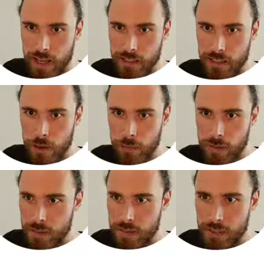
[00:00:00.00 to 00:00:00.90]
copy
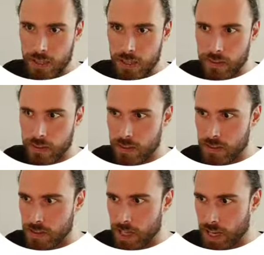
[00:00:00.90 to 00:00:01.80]
this in the
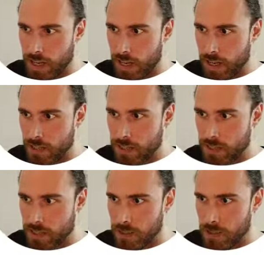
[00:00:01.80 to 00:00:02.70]
chat, I
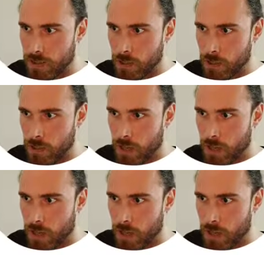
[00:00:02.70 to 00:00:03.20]
see. So